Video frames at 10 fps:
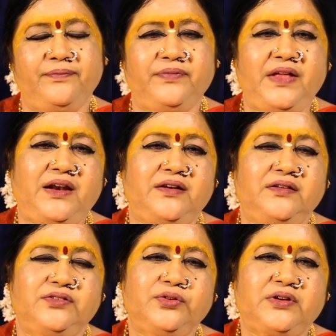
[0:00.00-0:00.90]

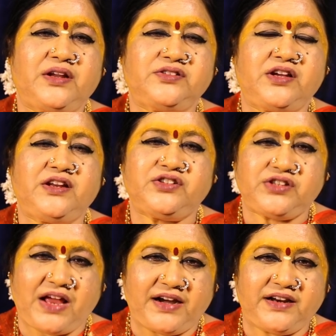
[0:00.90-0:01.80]
Then Sukracharya,
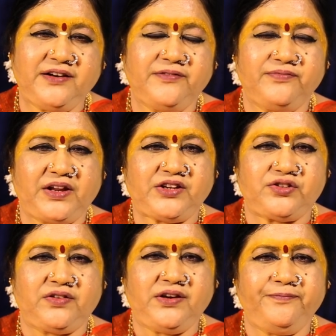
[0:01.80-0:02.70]
Saturn,
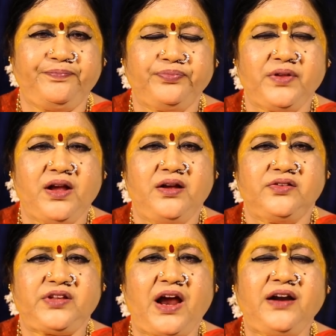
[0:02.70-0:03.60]
next one.
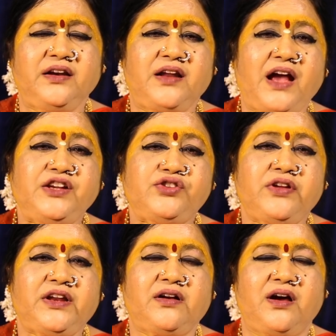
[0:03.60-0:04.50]
Saturn,
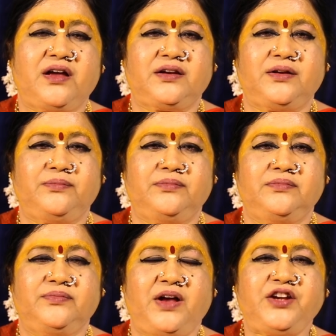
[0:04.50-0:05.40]
Aishwarya Karakam.
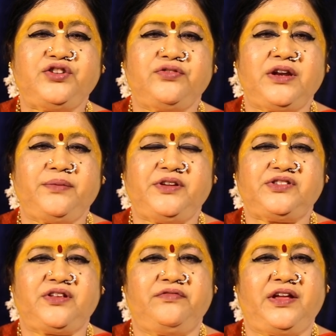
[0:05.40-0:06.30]
Aishwaryam
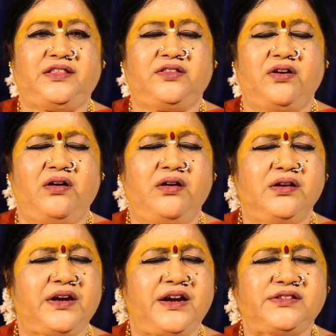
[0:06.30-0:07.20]
is the wealth,
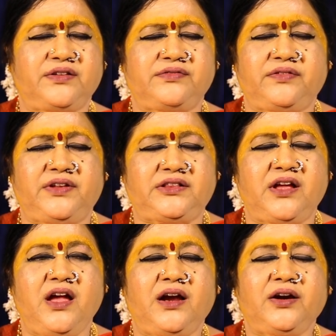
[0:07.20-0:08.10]
all kinds of the wealth,
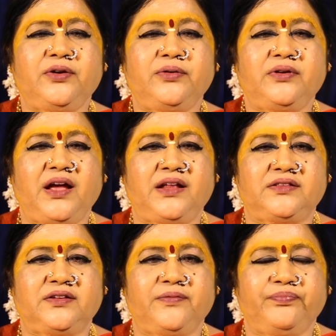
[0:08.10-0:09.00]
good
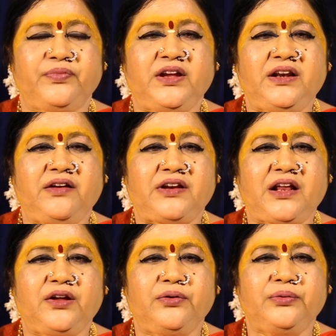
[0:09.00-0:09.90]
health. He never
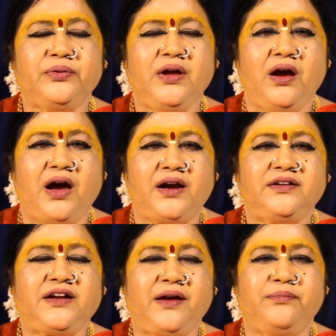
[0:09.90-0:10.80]
allow
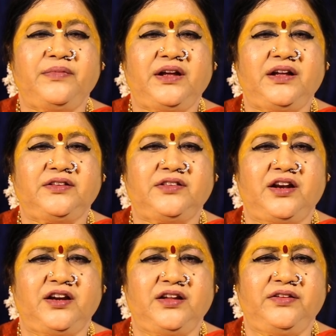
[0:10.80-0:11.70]
untimed death,
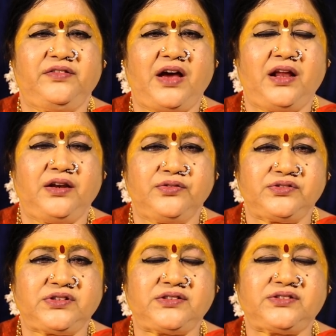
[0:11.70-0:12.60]
and he
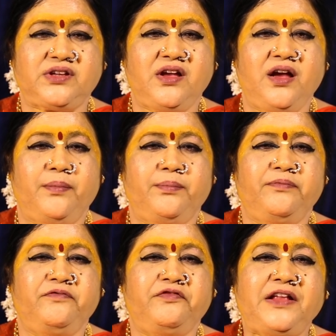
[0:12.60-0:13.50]
allows us
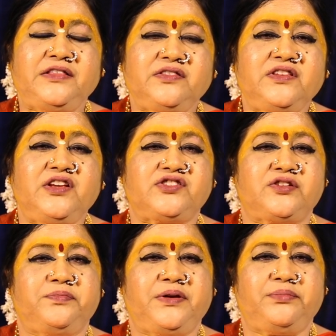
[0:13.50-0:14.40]

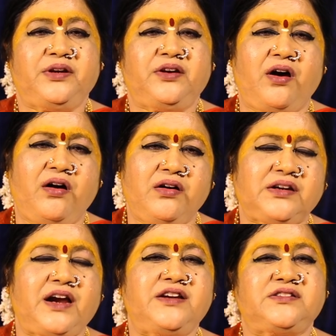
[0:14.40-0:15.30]
wealthiest people in all
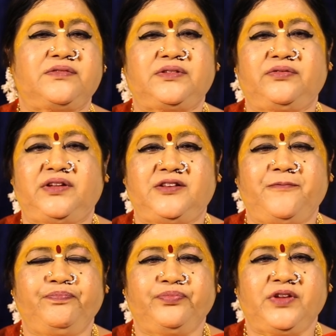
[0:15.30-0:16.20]
kinds of the wealth.
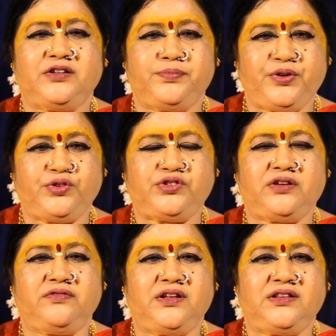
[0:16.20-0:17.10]

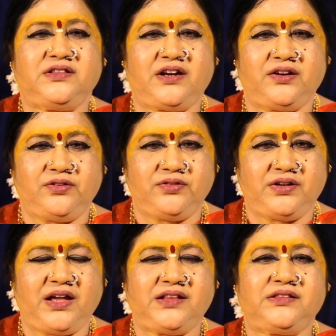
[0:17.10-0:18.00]
Spiritual wealth and
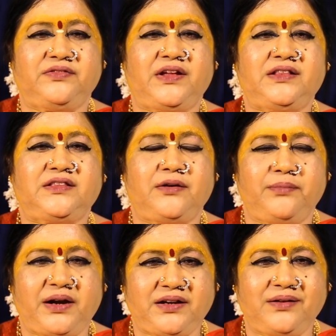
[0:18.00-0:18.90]
good health wealth
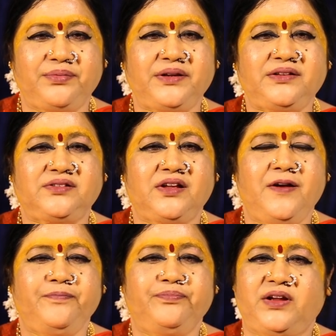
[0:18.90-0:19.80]
and mental peace
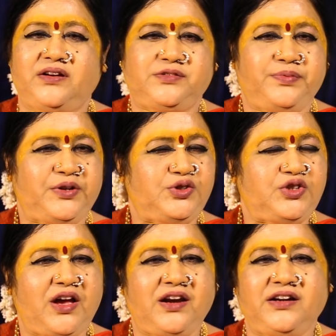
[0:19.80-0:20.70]
and
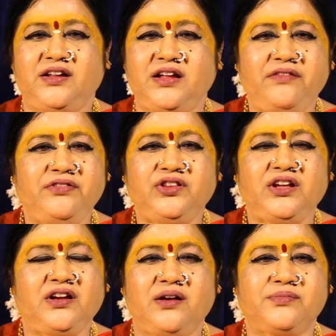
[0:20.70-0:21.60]
spirituality.
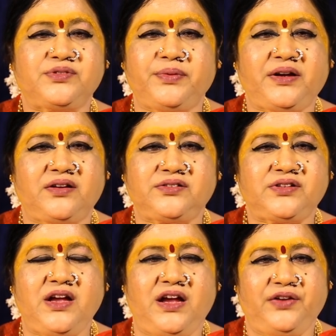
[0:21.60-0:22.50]
Everything comes
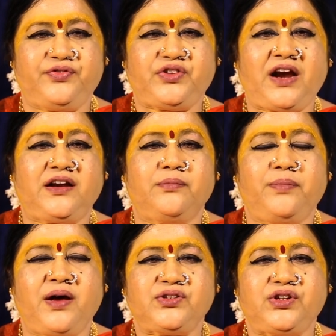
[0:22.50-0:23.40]
because if Saturn
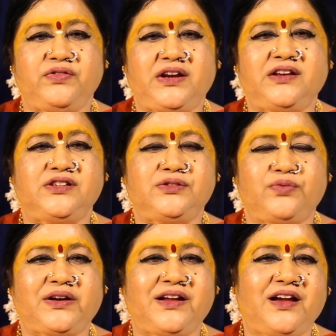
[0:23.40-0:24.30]
positive energy is
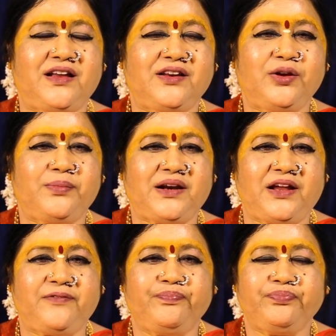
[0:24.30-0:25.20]
working on human
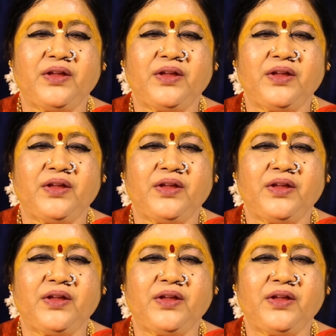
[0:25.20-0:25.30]
life.